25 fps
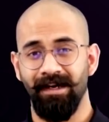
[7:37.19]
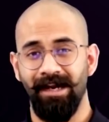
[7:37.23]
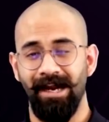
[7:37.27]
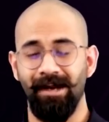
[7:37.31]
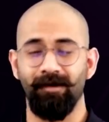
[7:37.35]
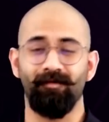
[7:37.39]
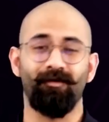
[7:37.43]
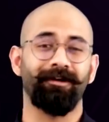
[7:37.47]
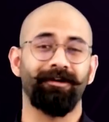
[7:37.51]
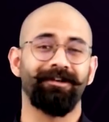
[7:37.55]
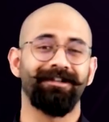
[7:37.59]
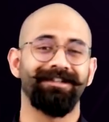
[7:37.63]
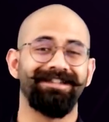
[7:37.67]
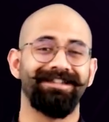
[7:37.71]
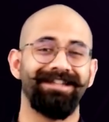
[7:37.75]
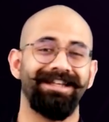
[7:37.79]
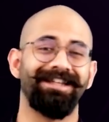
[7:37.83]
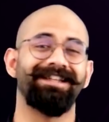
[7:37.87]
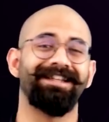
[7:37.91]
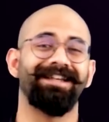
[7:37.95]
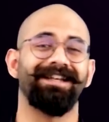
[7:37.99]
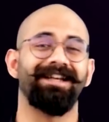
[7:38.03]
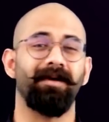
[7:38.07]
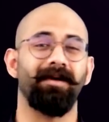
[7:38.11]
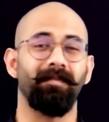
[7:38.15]
And what is d
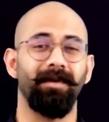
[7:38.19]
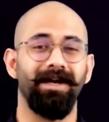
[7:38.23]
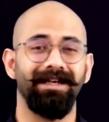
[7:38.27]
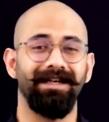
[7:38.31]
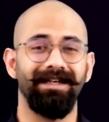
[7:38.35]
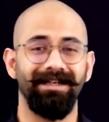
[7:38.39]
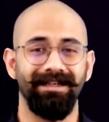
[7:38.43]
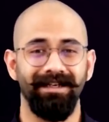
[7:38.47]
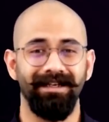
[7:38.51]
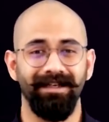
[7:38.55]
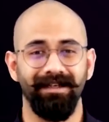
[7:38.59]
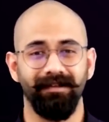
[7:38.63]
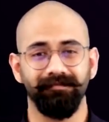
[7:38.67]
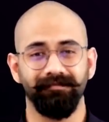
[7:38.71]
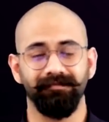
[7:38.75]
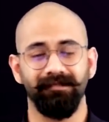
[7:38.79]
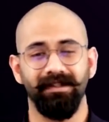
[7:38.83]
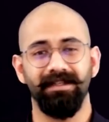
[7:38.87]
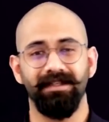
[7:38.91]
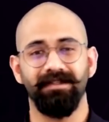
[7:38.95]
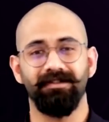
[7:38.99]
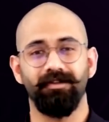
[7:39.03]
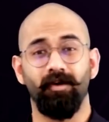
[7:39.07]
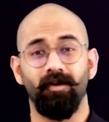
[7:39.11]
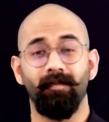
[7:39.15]
theta by dt?
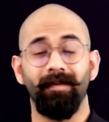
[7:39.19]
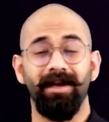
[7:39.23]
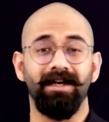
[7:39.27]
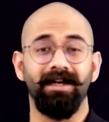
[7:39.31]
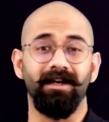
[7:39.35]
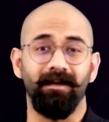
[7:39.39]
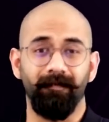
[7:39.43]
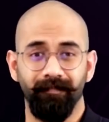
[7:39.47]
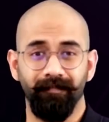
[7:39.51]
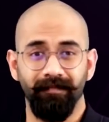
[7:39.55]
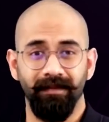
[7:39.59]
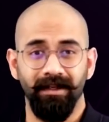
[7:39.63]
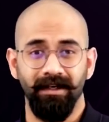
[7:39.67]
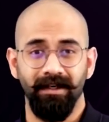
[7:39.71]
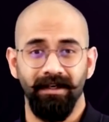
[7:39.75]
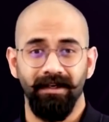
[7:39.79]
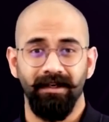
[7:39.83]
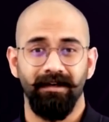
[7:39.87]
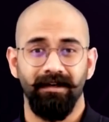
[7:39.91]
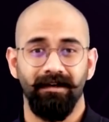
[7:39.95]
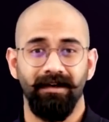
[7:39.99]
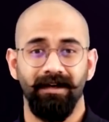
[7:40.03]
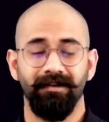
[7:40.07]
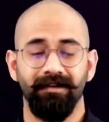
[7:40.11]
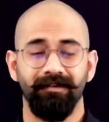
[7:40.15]
It's omega,
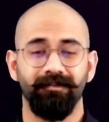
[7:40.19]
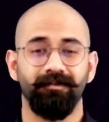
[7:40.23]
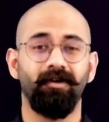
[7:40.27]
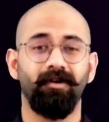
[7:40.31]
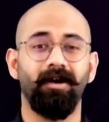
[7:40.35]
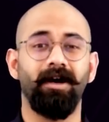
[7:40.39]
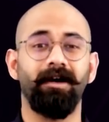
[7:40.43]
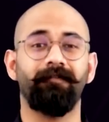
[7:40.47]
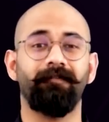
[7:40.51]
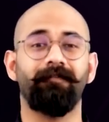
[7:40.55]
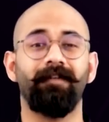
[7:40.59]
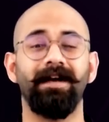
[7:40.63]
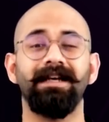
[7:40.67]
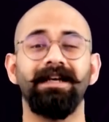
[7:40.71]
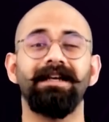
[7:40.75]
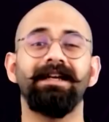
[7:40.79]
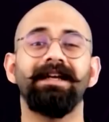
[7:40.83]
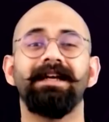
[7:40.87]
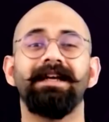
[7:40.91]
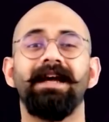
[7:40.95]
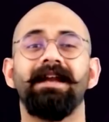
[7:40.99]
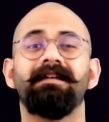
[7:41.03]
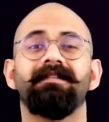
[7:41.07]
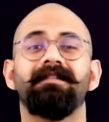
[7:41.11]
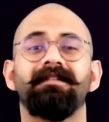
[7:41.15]
right? So I finally
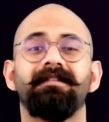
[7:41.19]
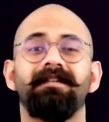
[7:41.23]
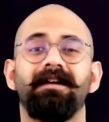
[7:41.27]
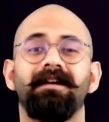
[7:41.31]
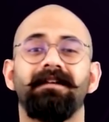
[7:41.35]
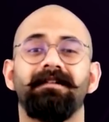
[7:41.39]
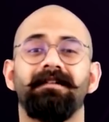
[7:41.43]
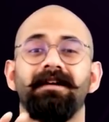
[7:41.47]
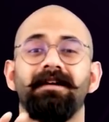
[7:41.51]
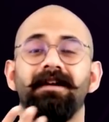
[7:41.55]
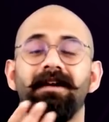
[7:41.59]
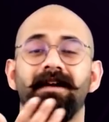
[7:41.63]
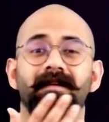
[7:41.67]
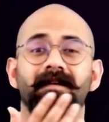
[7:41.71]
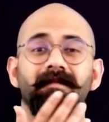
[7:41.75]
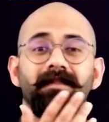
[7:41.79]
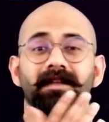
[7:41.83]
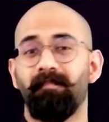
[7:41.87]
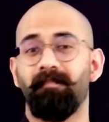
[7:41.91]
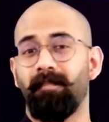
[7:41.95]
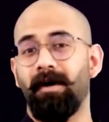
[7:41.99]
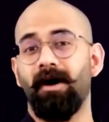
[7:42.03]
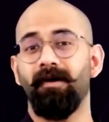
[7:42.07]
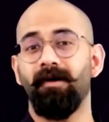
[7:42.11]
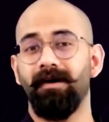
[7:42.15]
get that
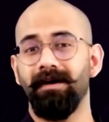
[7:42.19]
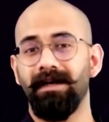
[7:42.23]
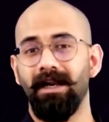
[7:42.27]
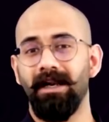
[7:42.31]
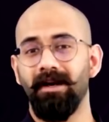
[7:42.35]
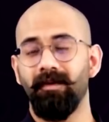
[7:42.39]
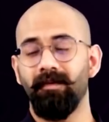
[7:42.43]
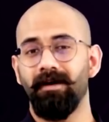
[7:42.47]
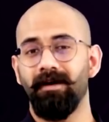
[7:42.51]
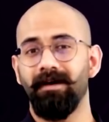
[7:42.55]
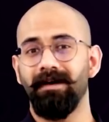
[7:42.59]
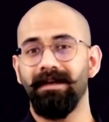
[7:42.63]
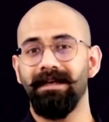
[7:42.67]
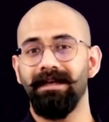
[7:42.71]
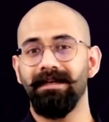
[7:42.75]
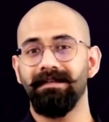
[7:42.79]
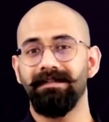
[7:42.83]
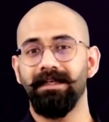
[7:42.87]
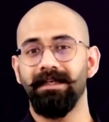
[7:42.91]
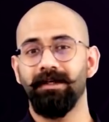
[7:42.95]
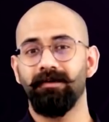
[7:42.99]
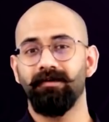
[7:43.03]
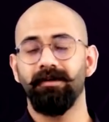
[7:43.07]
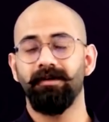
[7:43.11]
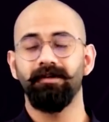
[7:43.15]
the power delivered
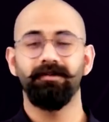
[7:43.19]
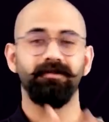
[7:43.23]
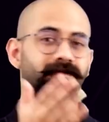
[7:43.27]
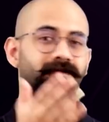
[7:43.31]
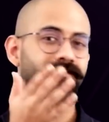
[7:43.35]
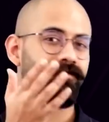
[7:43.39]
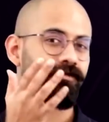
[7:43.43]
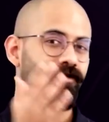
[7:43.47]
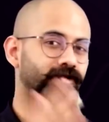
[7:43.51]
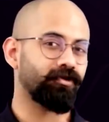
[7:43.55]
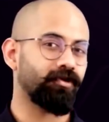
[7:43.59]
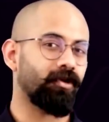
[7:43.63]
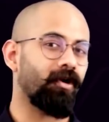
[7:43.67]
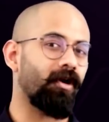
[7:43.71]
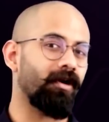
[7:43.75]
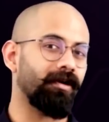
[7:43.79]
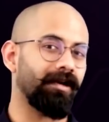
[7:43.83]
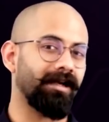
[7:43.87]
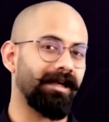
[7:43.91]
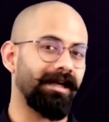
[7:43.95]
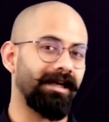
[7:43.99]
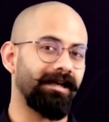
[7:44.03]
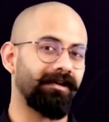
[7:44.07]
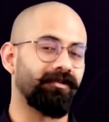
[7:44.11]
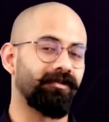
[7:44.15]
is equal to
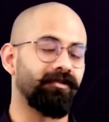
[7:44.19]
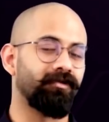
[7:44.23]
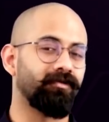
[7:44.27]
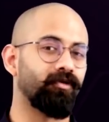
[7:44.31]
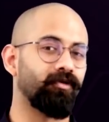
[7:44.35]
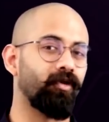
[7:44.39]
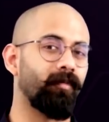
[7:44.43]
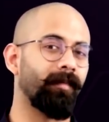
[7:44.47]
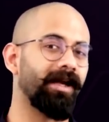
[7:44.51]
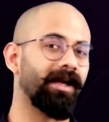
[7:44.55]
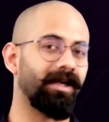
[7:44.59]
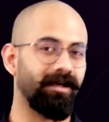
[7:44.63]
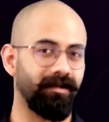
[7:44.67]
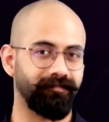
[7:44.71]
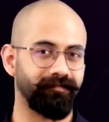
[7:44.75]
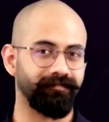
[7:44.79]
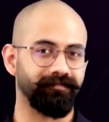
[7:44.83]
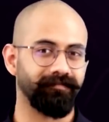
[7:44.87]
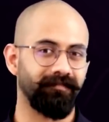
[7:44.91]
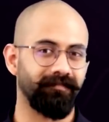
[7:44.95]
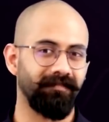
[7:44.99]
torque into omega.